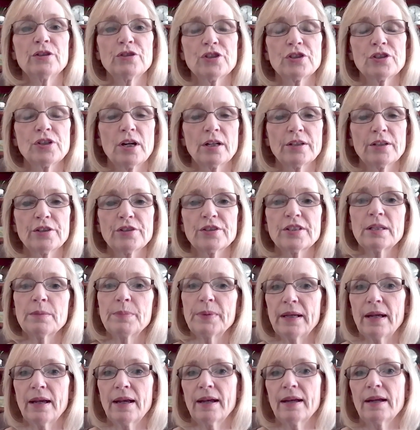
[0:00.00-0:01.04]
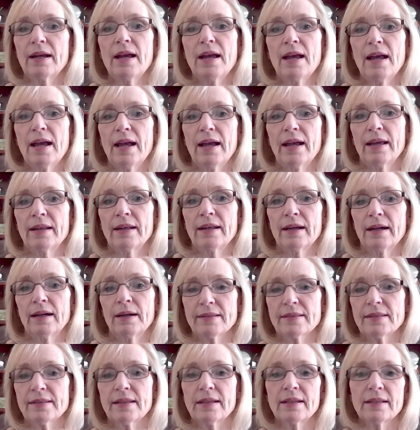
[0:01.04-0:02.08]
you should talk to your CPA and
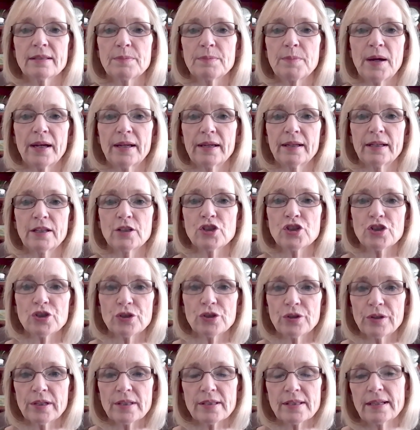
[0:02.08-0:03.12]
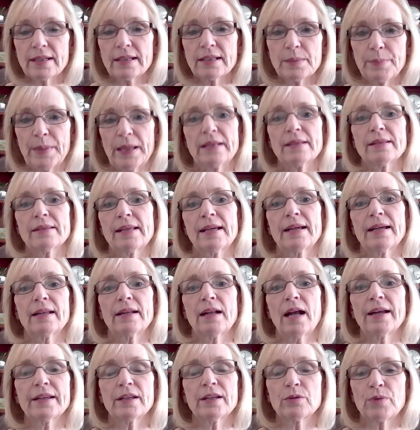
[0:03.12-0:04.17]
ask, is my insurance an expense that
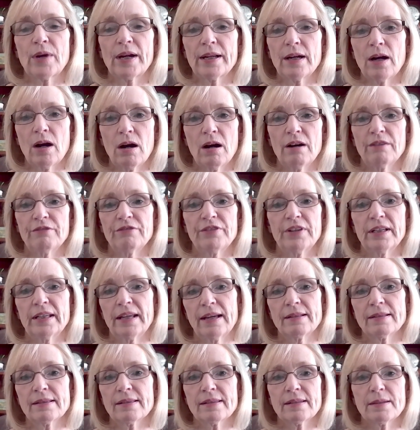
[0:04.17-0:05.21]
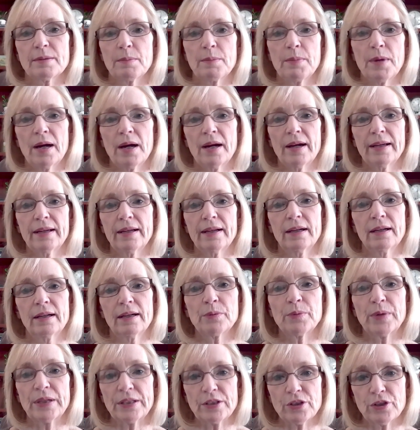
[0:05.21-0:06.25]
I can write off against my
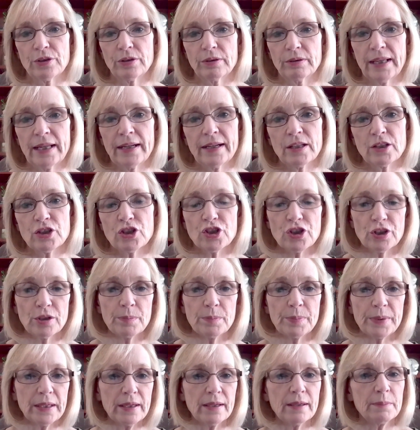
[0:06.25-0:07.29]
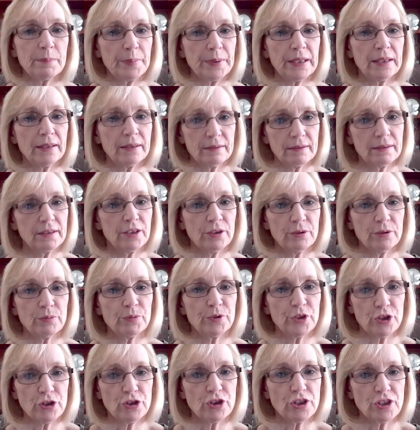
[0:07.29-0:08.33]
rental? And it should be, but
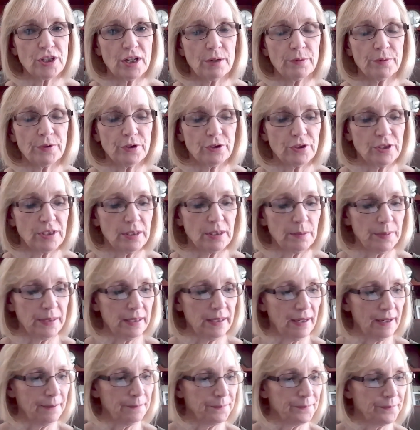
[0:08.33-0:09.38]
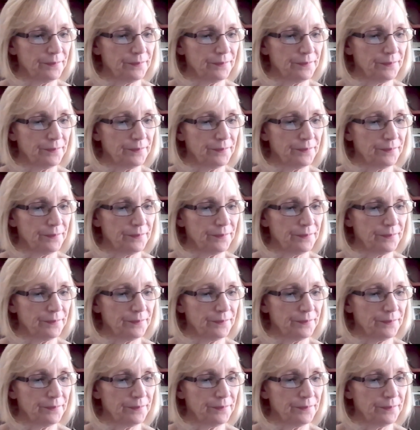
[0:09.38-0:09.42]
you should check with your CPA.